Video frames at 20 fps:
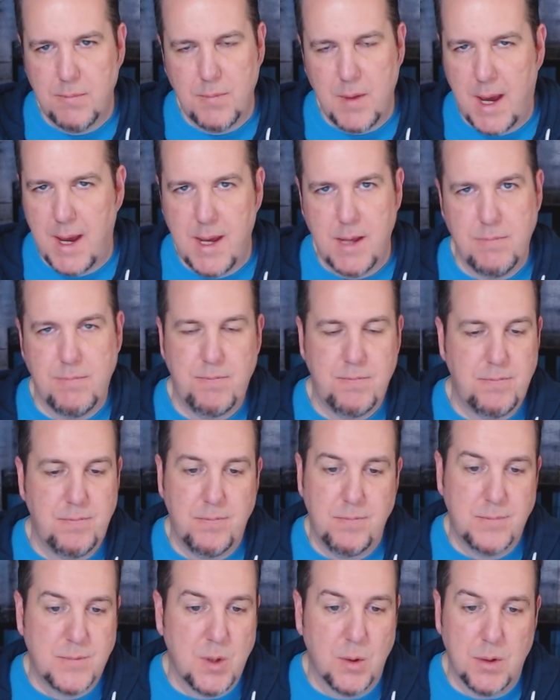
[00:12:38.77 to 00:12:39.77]
I
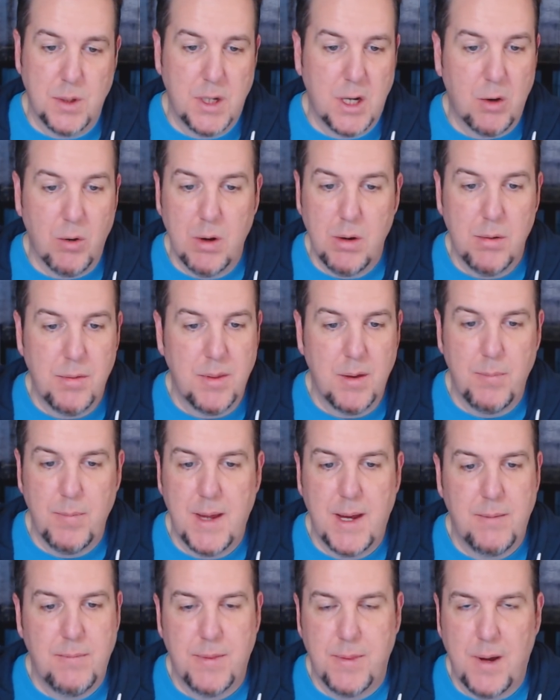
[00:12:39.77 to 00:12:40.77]
totally agree with him.
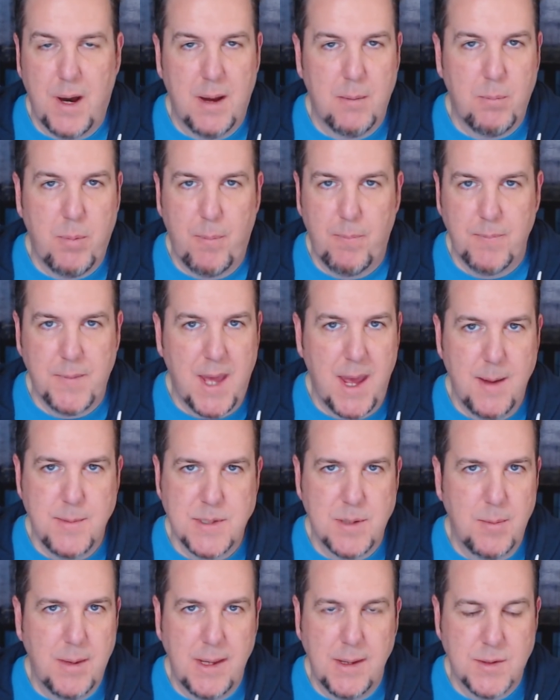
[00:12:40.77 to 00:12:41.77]
That thought came
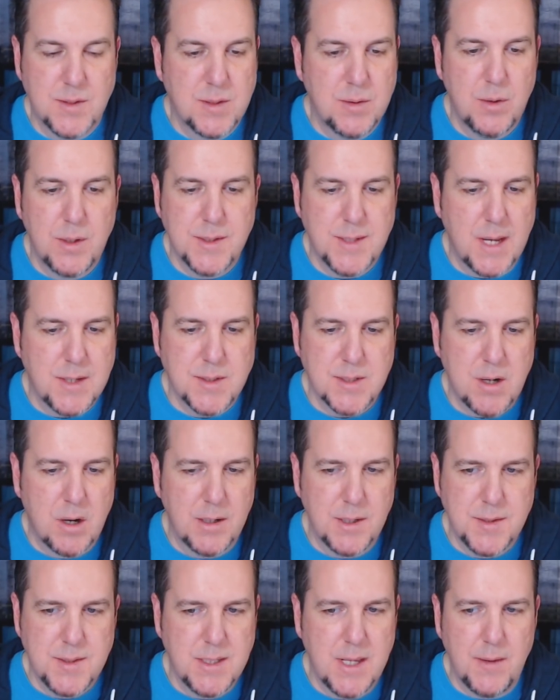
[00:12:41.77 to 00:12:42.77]
to me as soon as I
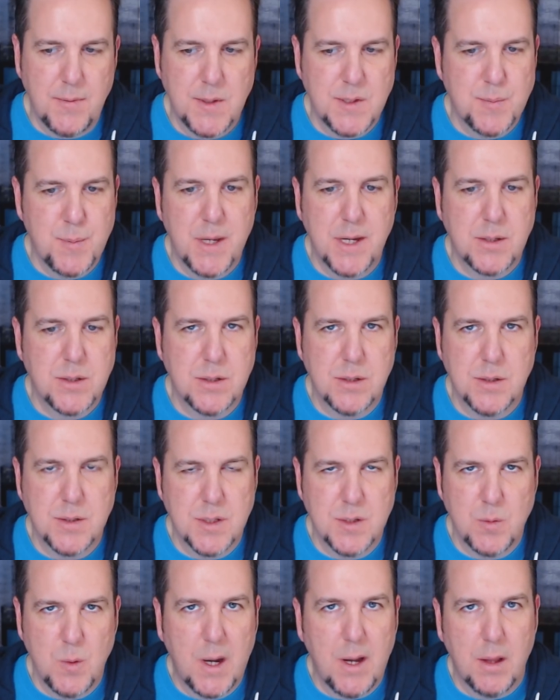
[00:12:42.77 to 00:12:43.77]
started seeing these pictures
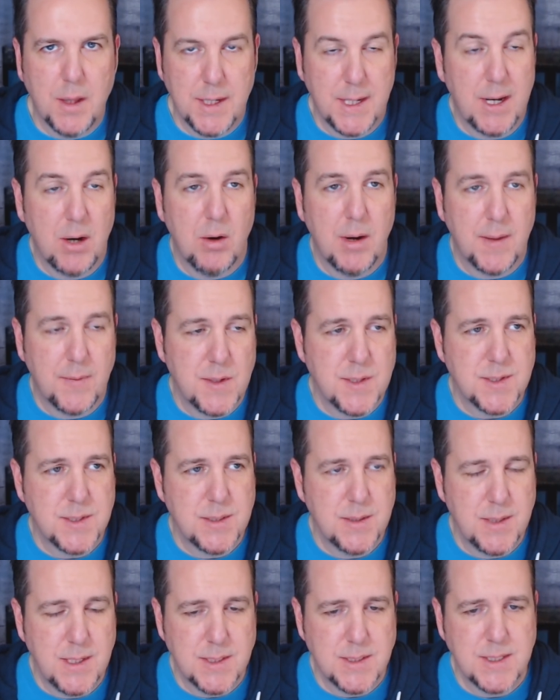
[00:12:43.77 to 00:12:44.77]
as well and hearing this,
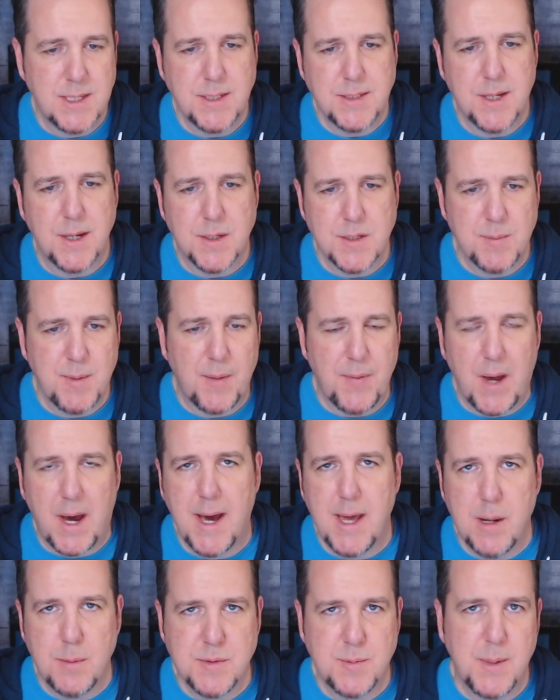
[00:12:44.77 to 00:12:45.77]
these details about the
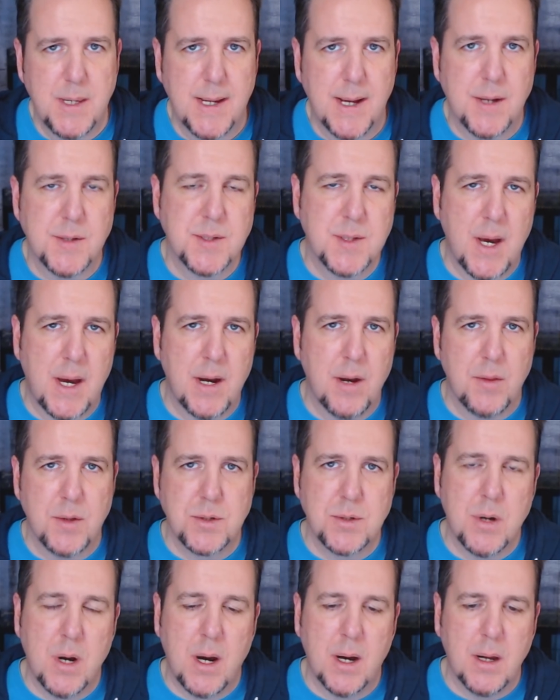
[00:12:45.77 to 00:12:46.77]
items being outside of the
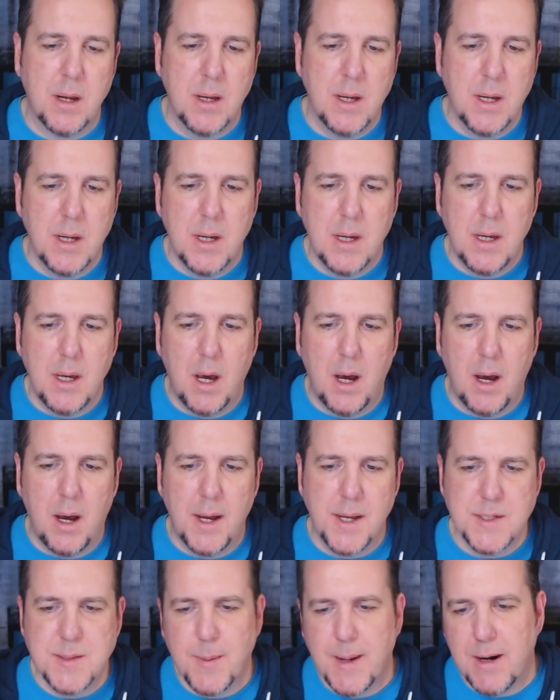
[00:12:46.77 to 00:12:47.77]
truck. Uh,
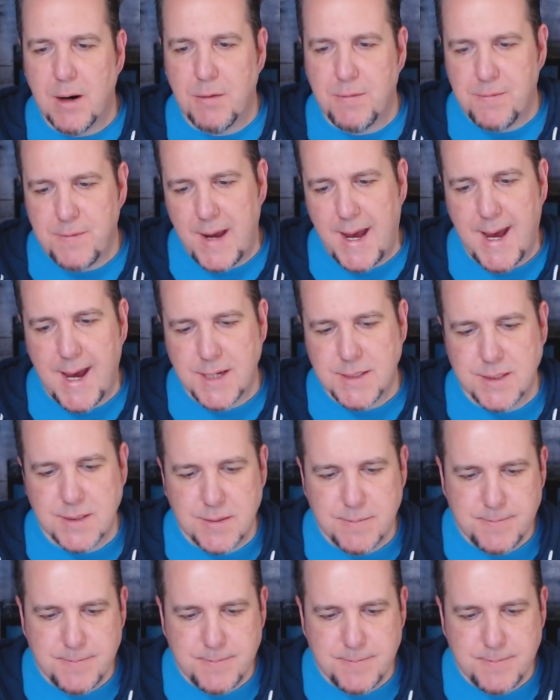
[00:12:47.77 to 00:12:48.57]
as a matter of fact,